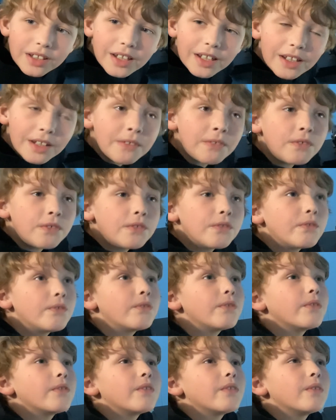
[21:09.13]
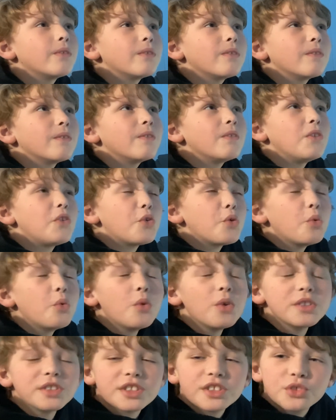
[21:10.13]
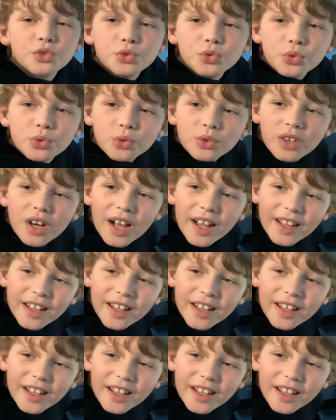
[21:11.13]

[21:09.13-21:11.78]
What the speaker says: if you want to